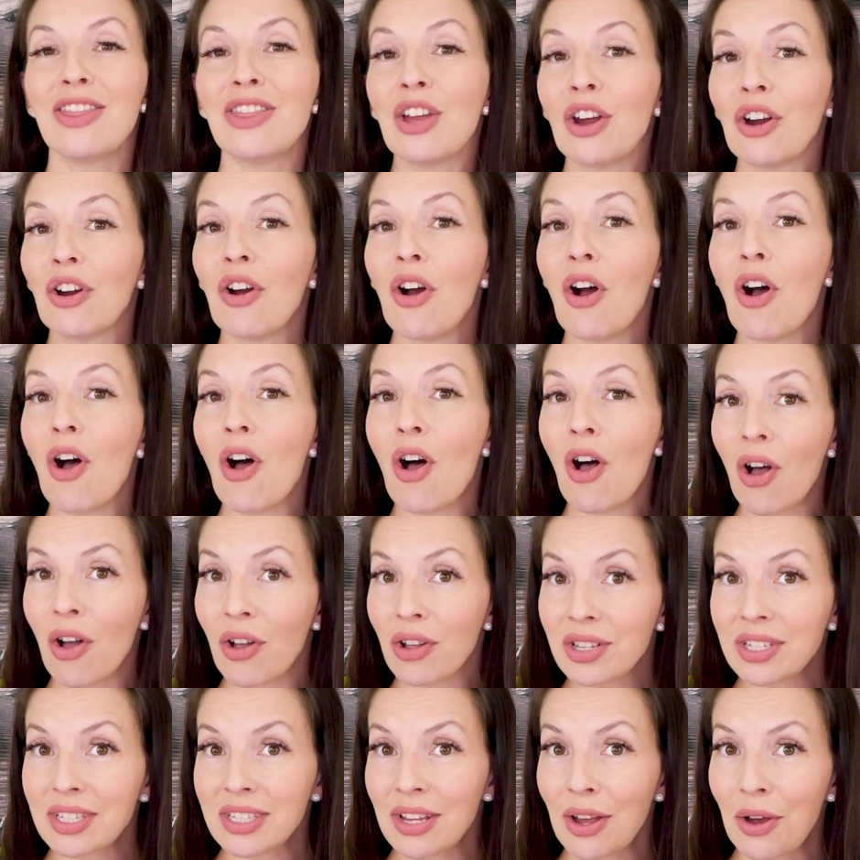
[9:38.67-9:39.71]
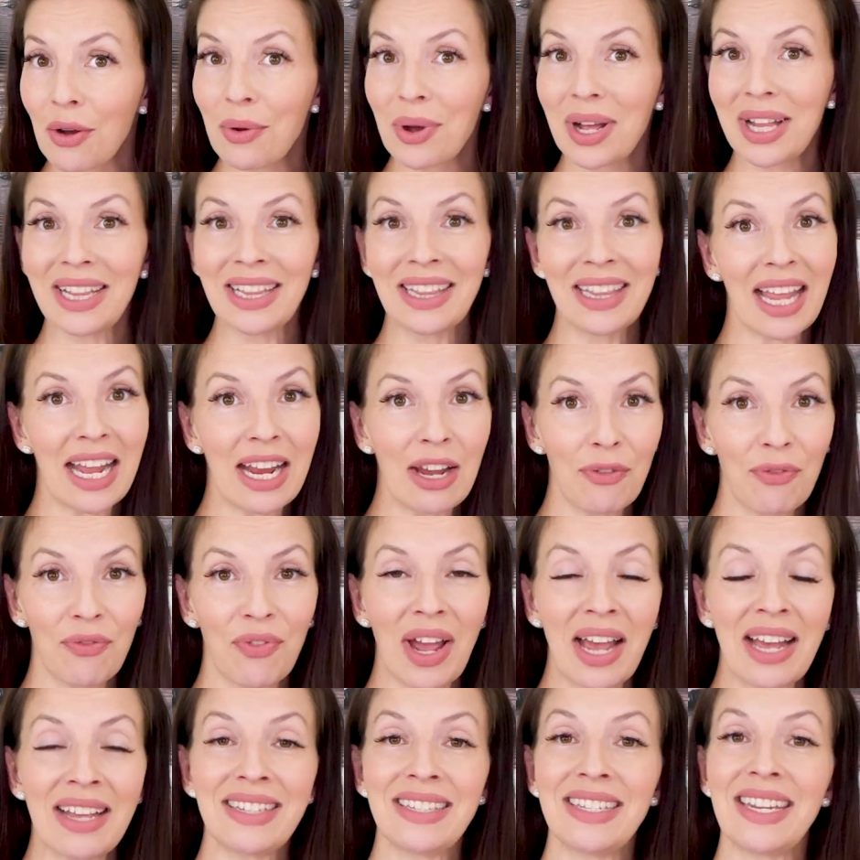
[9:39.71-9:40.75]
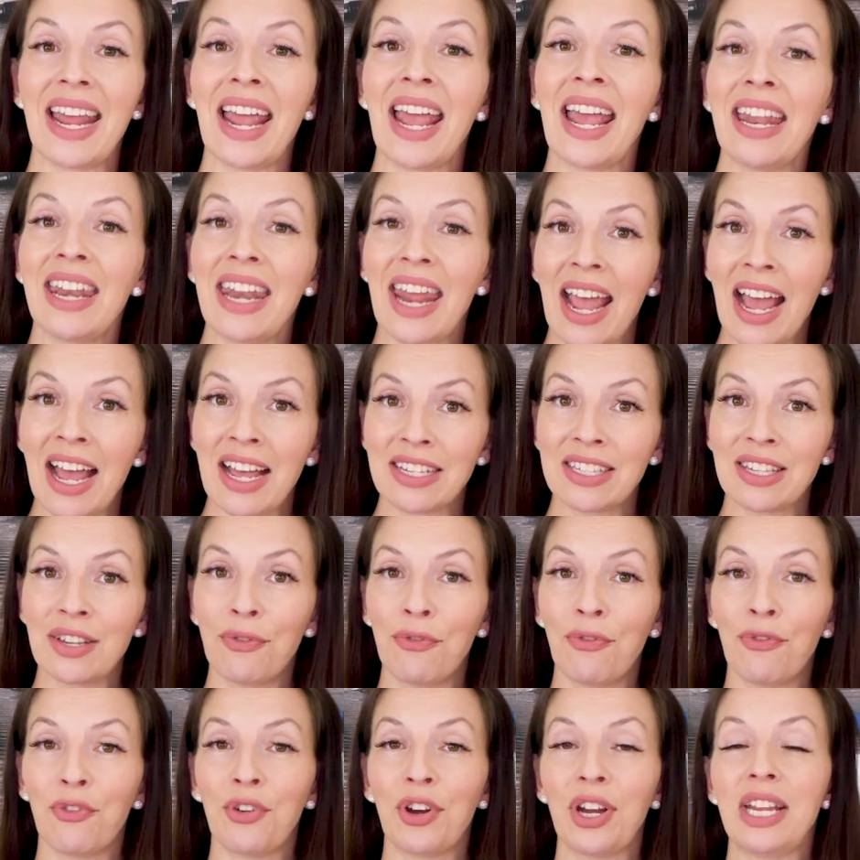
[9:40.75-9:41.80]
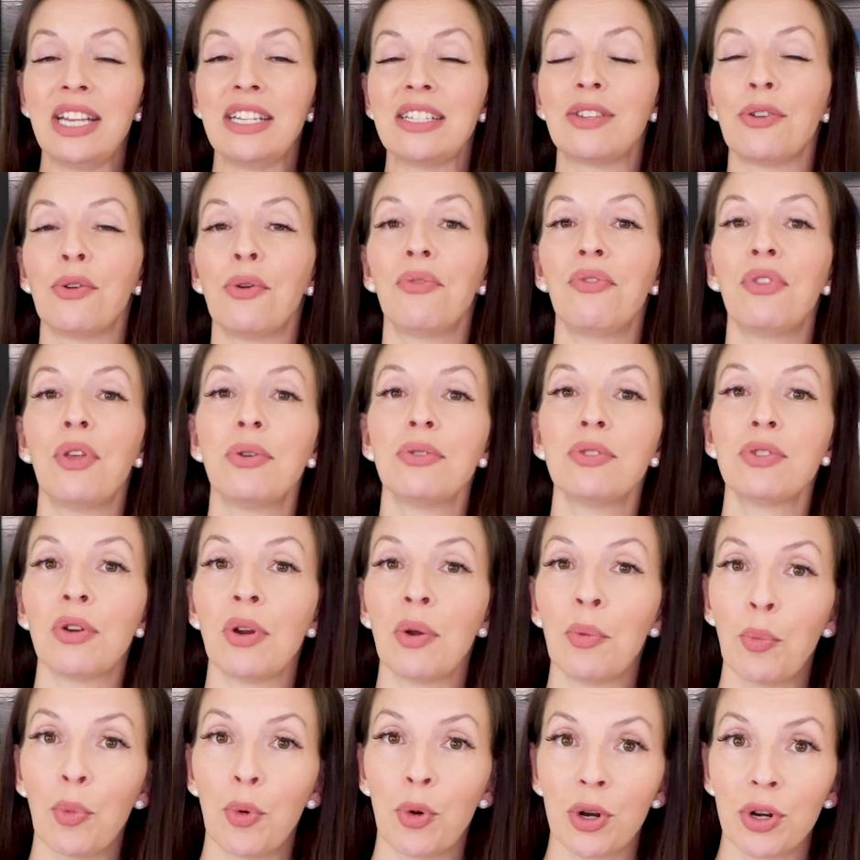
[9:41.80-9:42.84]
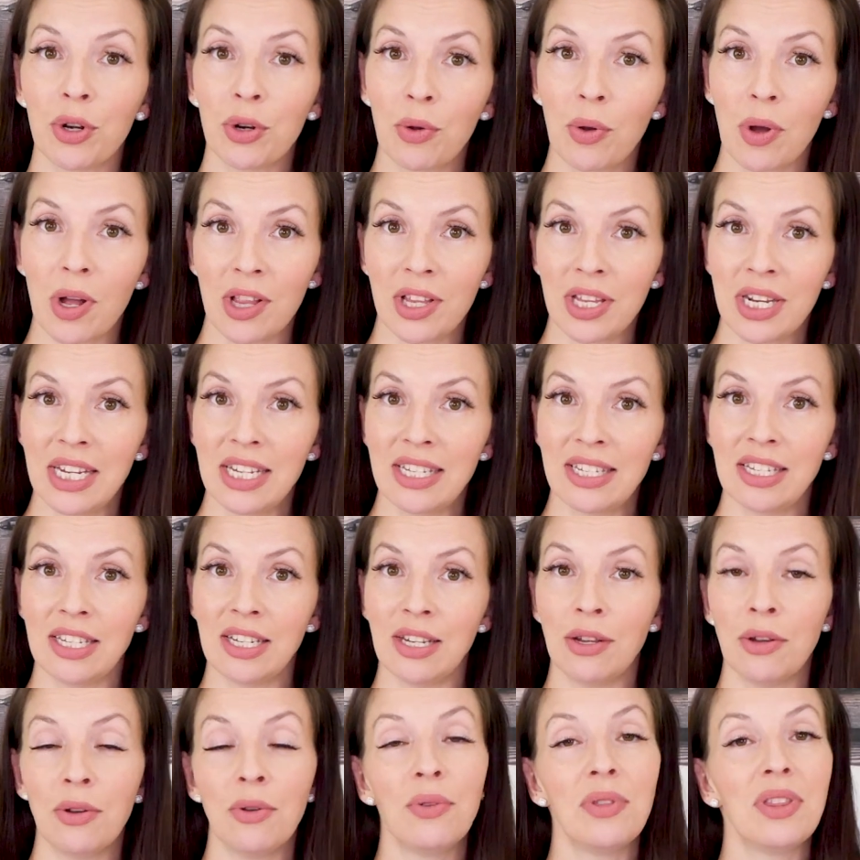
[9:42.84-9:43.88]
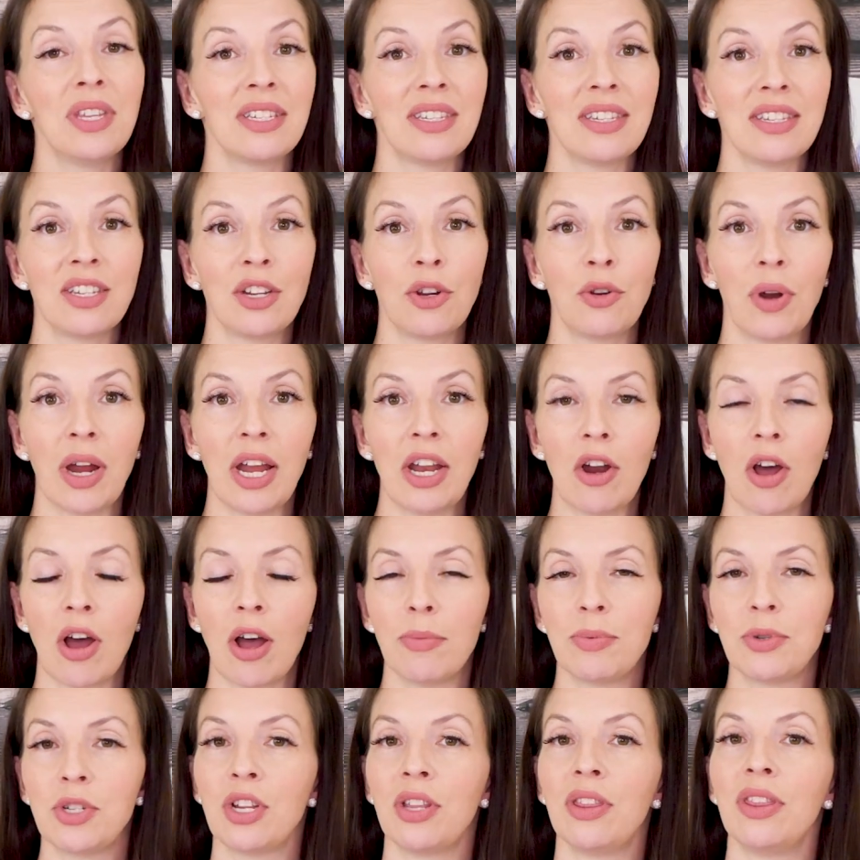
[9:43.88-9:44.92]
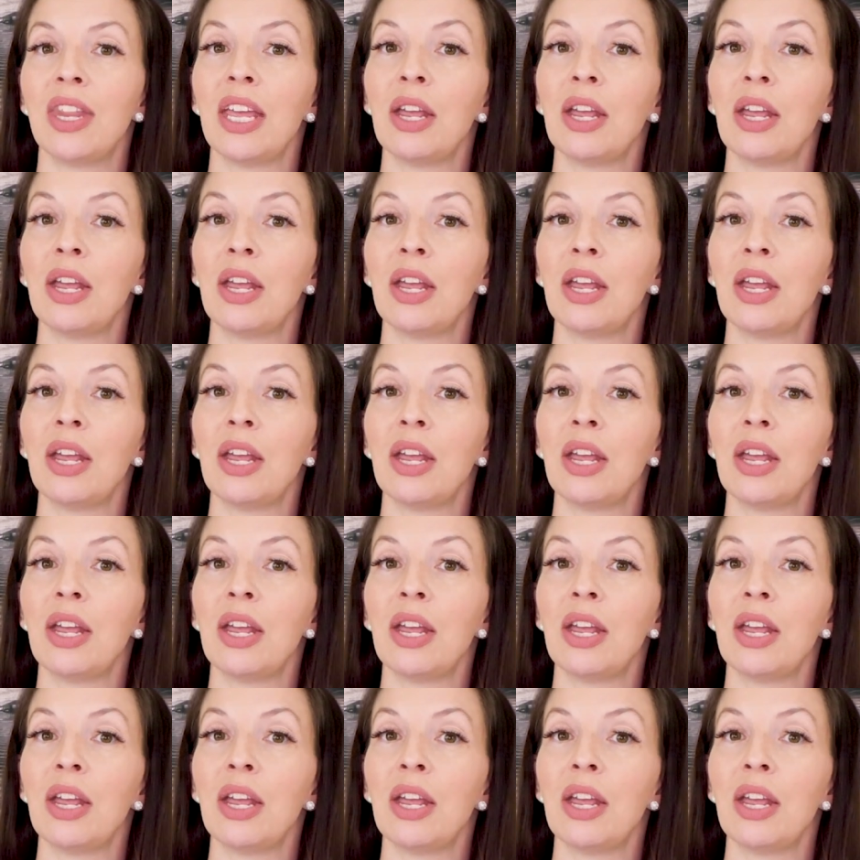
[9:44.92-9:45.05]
They're also light fast and acid free, so if those are important qualities to you, this is a great option.